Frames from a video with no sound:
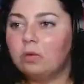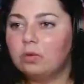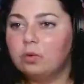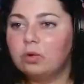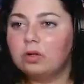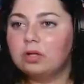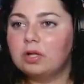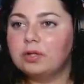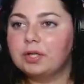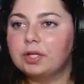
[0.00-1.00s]
Oh, cool girl
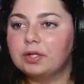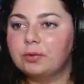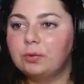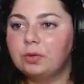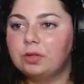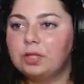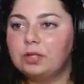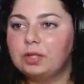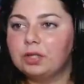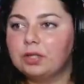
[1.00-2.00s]
alert. Cool girl
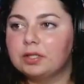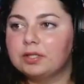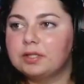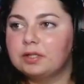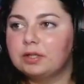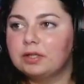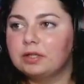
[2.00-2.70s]
alert.